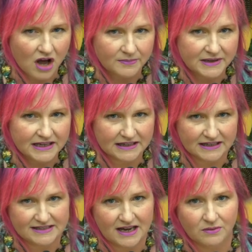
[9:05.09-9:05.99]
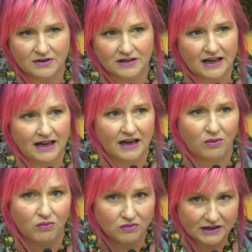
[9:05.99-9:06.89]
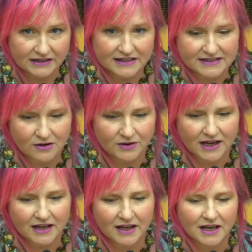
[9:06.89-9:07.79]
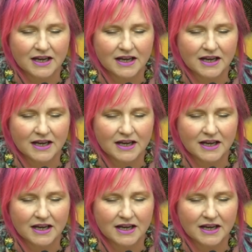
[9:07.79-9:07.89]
on me unless I were to like really soak it,